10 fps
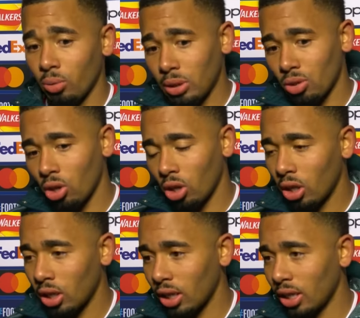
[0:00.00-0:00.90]
we score
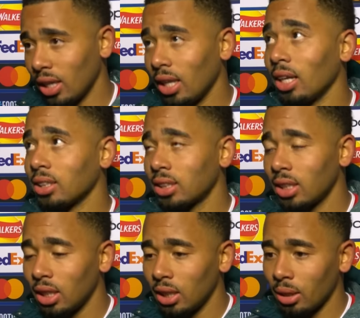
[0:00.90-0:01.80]
in the last
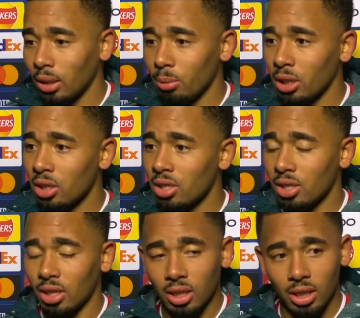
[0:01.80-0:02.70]
uh, minutes,
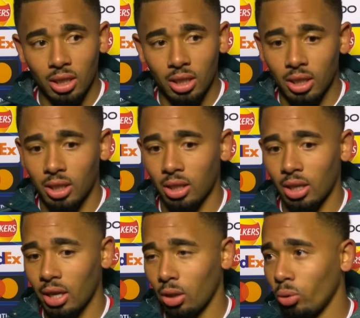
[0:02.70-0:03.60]
and then uh,
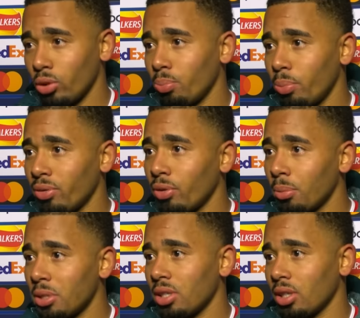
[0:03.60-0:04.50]
a good
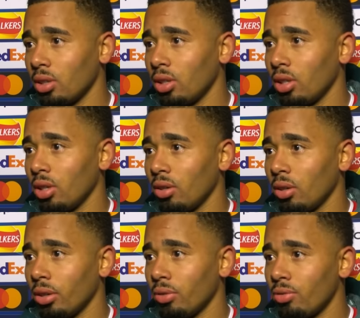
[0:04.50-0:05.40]
performance and
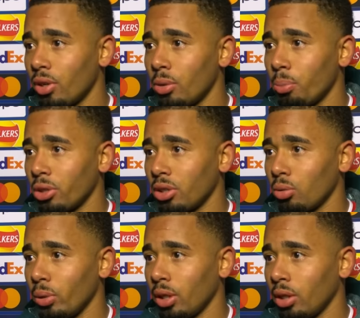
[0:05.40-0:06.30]
a very important win.